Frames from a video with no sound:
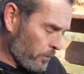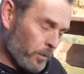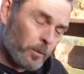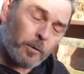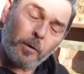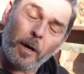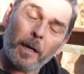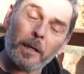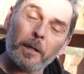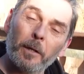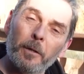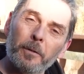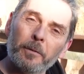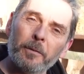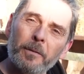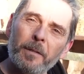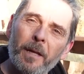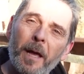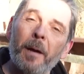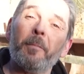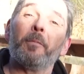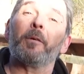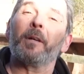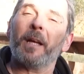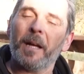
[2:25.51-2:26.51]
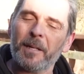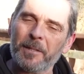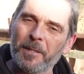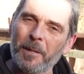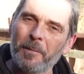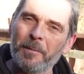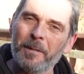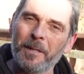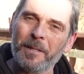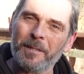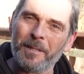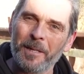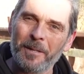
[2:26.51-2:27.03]
We'll crack on and we'll catch up
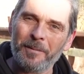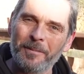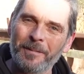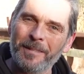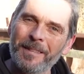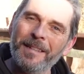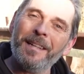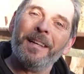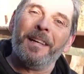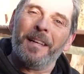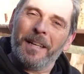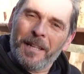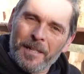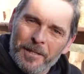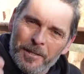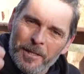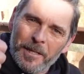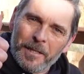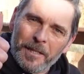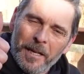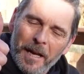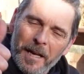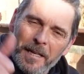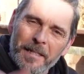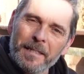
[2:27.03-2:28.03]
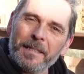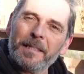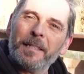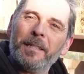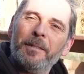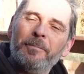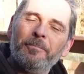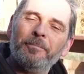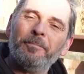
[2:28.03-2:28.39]
with you soon. Cheers guys.